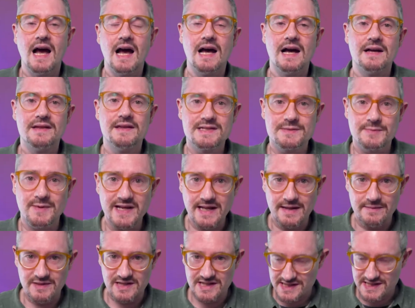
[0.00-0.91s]
This week
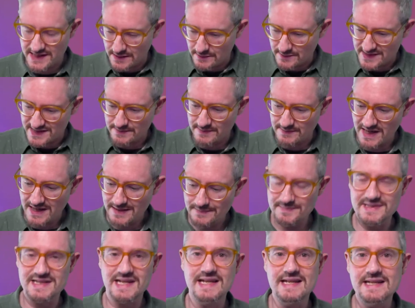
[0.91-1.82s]
I'm going to start with some
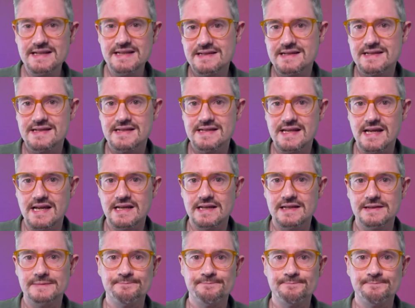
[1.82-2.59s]
updates.